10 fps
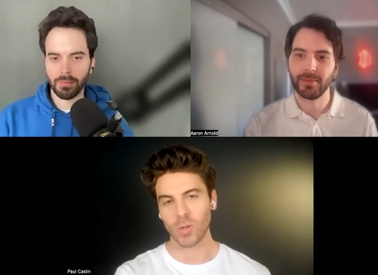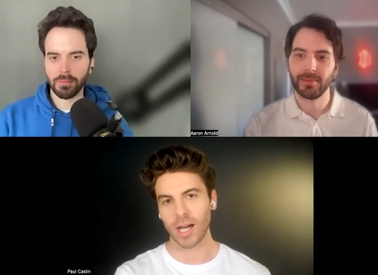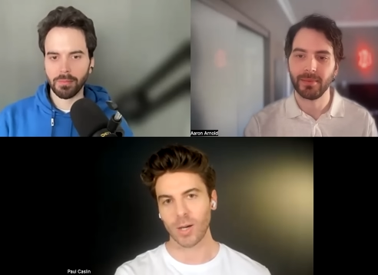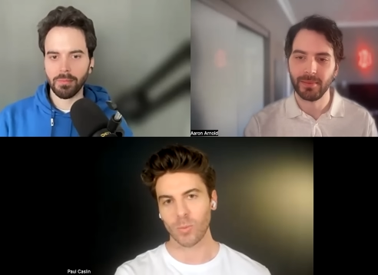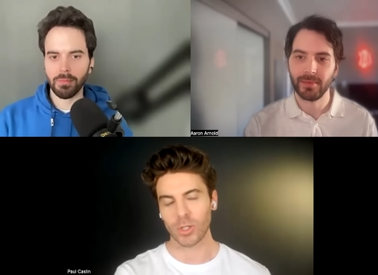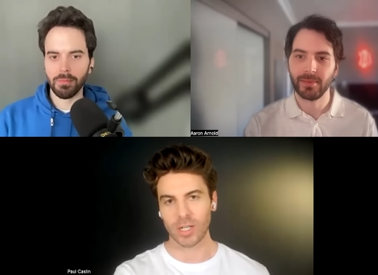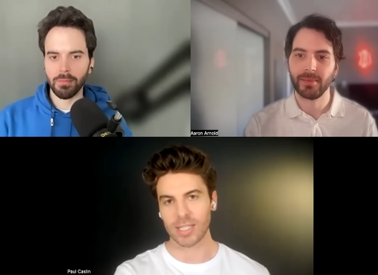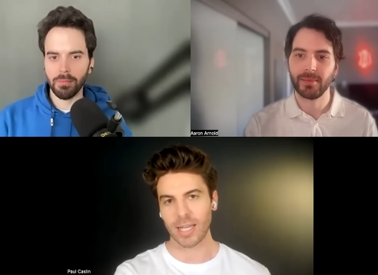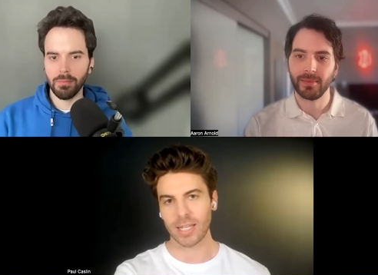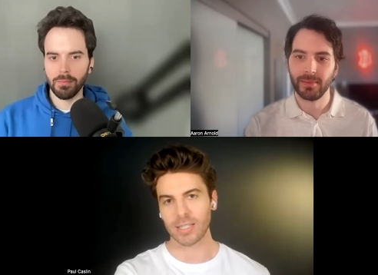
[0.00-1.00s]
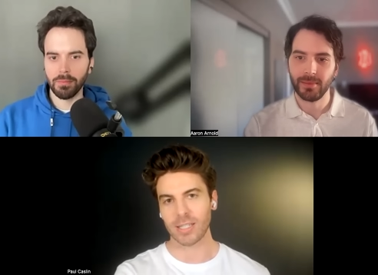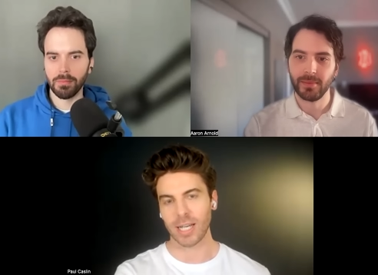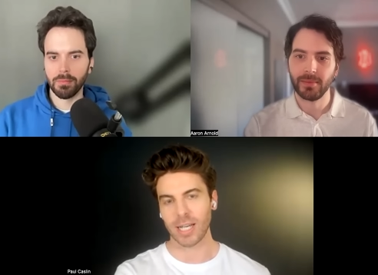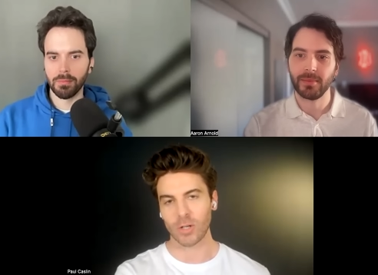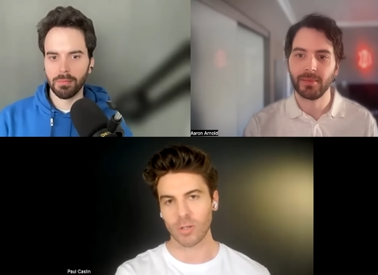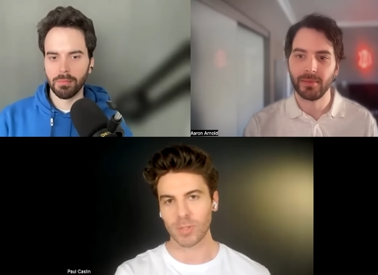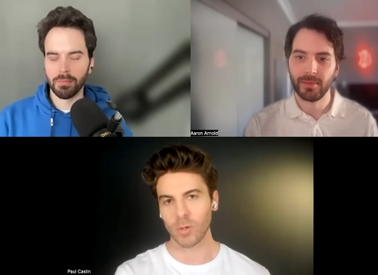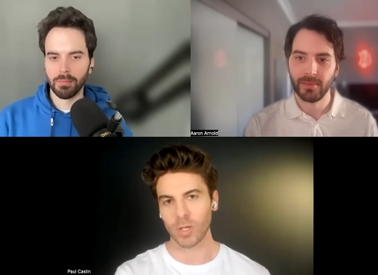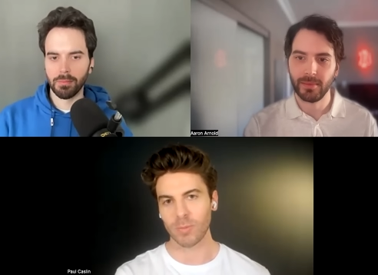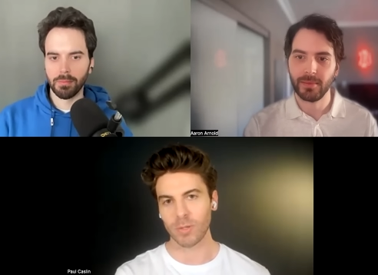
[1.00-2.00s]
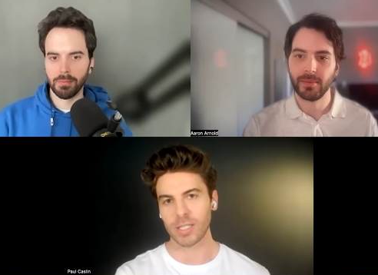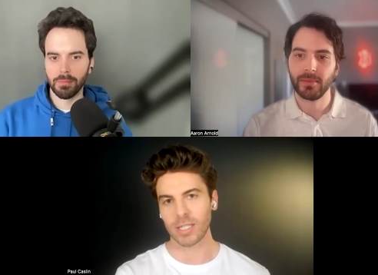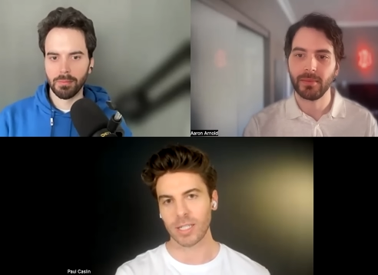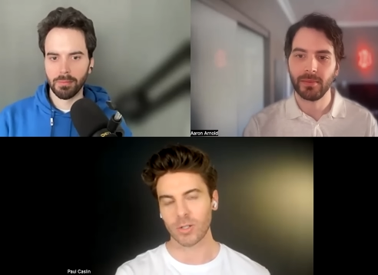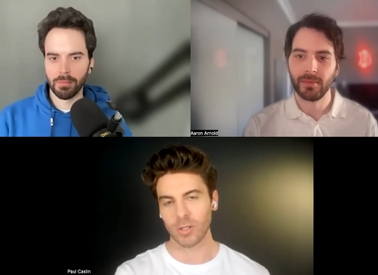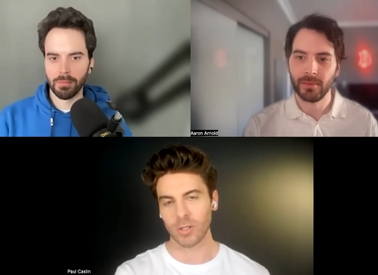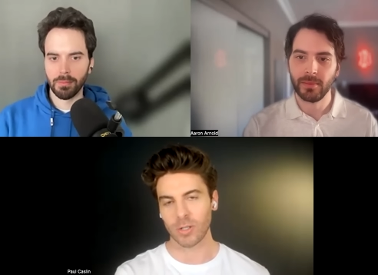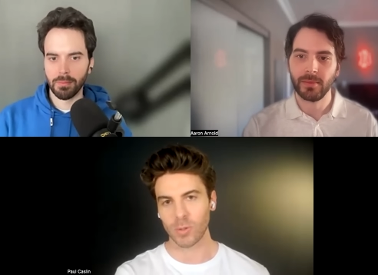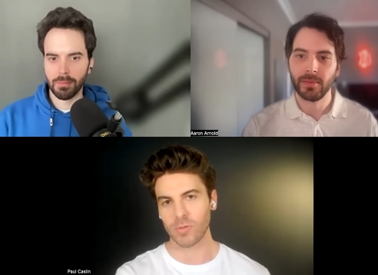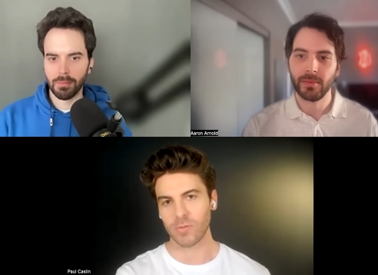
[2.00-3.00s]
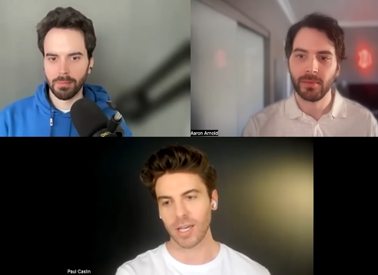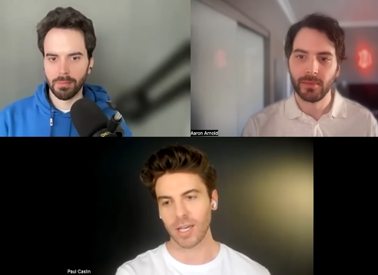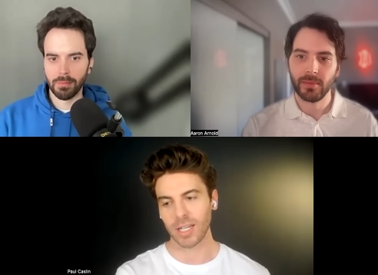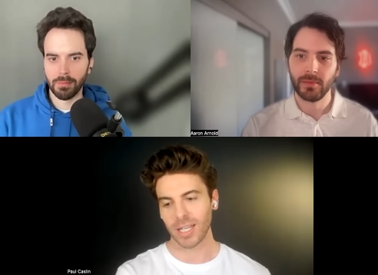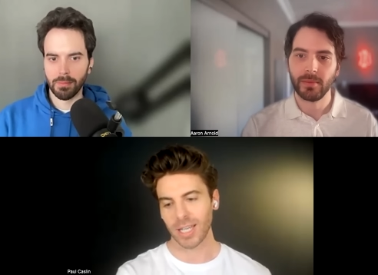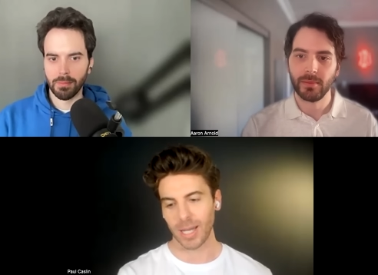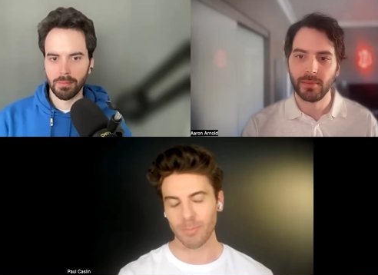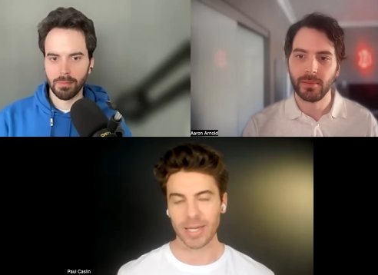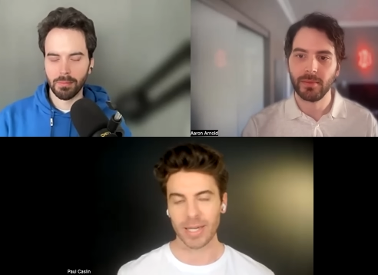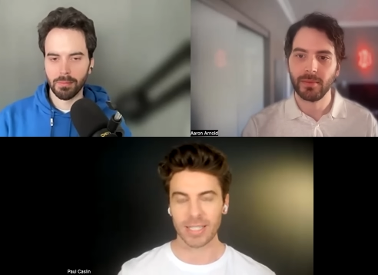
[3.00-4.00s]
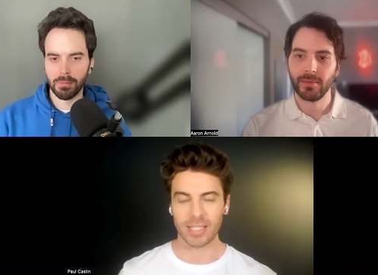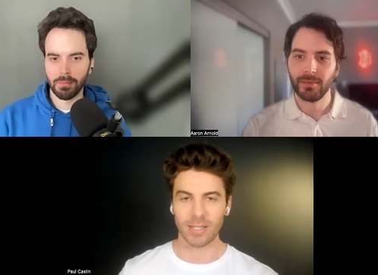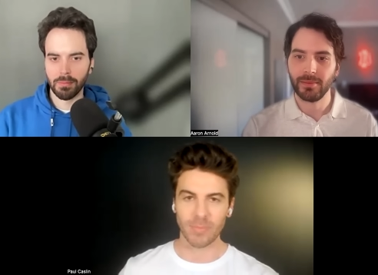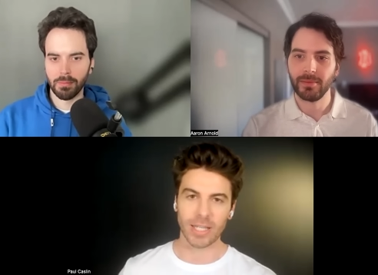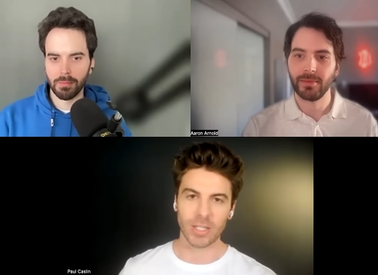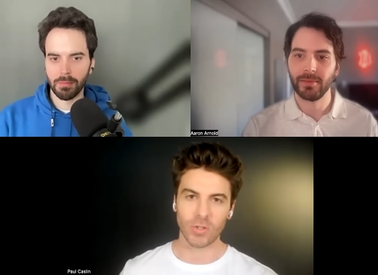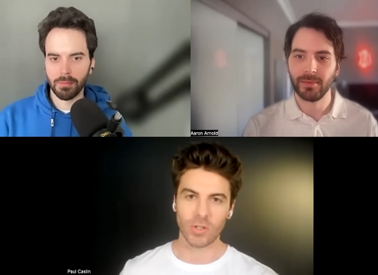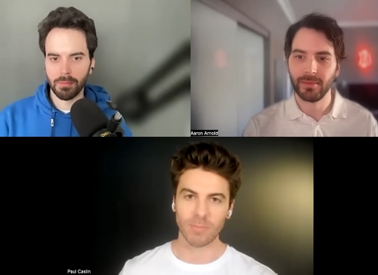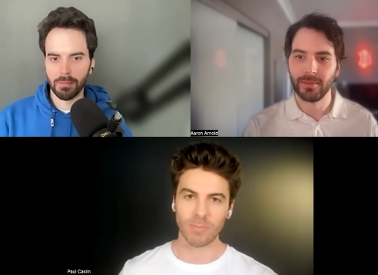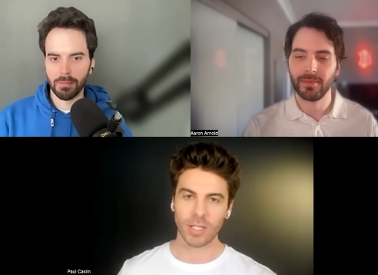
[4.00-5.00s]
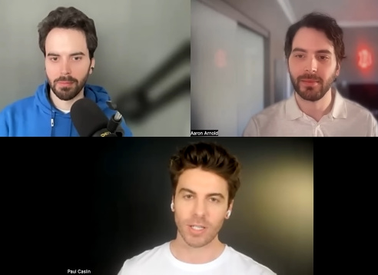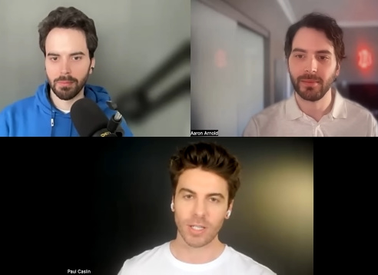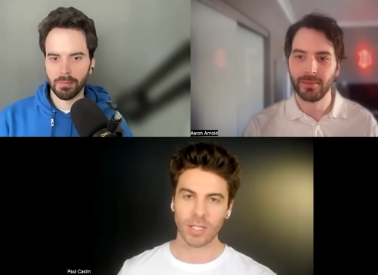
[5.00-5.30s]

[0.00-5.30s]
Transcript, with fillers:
Speaker 1: that would transcend the kind of crypto community and crypto sphere and make into the mainstream.